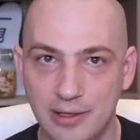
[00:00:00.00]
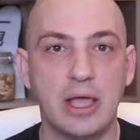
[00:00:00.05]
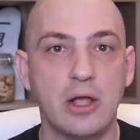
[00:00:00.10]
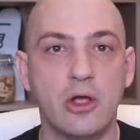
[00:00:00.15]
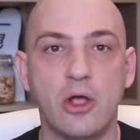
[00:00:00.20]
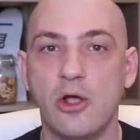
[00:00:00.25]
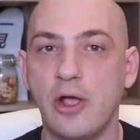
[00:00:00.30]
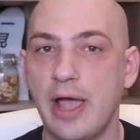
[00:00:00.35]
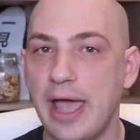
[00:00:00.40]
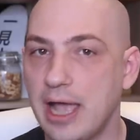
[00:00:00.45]

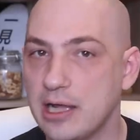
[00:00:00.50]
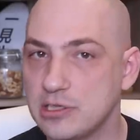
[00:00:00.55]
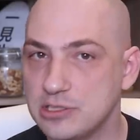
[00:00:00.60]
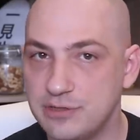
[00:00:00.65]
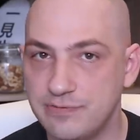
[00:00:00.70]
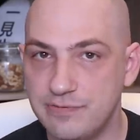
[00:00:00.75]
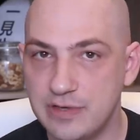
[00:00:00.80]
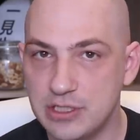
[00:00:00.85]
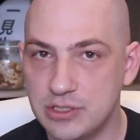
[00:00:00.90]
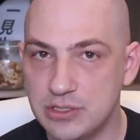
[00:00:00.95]
There are
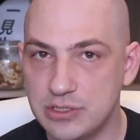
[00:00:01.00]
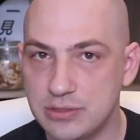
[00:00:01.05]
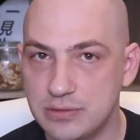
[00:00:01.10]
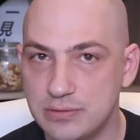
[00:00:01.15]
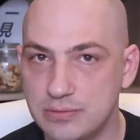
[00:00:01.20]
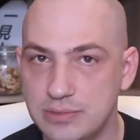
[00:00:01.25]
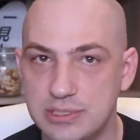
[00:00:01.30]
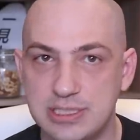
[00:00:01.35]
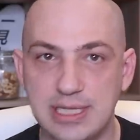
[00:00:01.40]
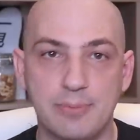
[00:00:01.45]

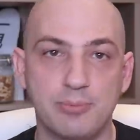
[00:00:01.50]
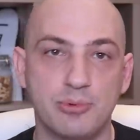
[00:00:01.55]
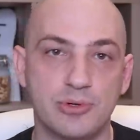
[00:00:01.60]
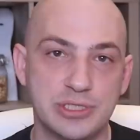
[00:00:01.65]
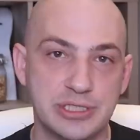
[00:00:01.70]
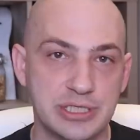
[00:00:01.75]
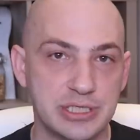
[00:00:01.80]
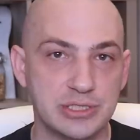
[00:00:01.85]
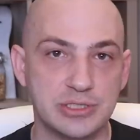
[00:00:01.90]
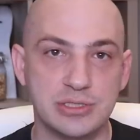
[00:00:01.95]
activists,
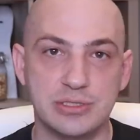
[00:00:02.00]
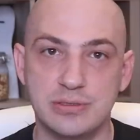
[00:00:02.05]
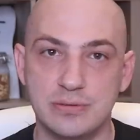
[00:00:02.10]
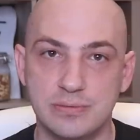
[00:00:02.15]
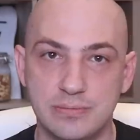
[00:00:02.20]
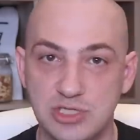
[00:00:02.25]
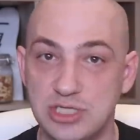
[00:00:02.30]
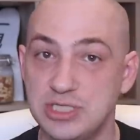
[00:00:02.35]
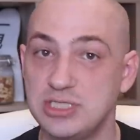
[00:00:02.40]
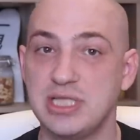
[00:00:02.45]

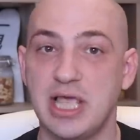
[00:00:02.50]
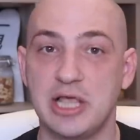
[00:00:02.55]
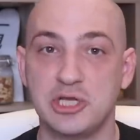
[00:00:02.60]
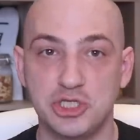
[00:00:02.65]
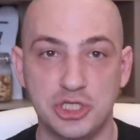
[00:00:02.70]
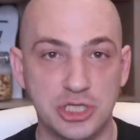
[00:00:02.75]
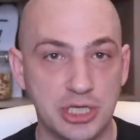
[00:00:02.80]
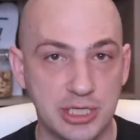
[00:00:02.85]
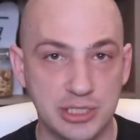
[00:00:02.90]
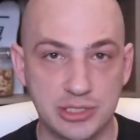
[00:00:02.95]
separatists,
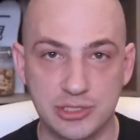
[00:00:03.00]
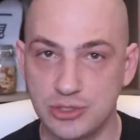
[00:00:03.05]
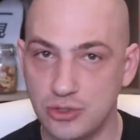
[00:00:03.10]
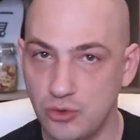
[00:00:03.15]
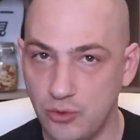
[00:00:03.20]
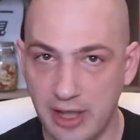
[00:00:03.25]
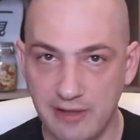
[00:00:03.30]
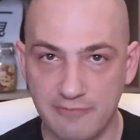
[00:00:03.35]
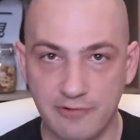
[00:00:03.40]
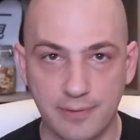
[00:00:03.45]
secessionists,
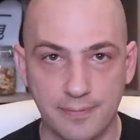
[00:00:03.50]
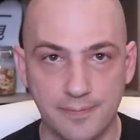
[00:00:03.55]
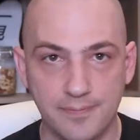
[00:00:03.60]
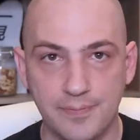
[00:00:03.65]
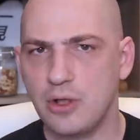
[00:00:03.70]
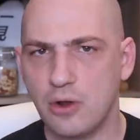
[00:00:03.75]
whoever.